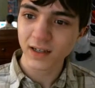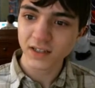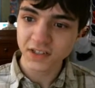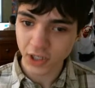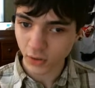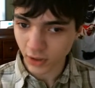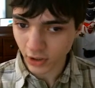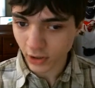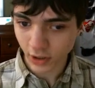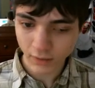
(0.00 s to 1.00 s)
So here
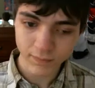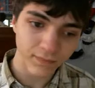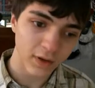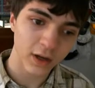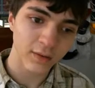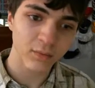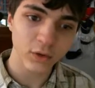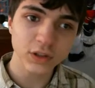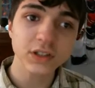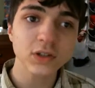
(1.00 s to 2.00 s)
you go.
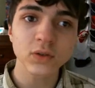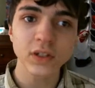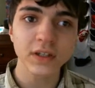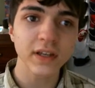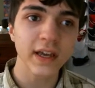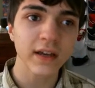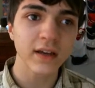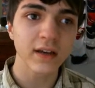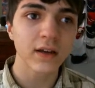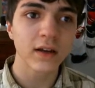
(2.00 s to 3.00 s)
We're just going to
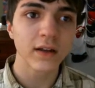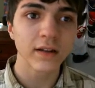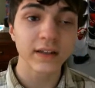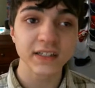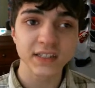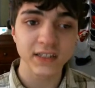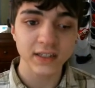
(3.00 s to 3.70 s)
take this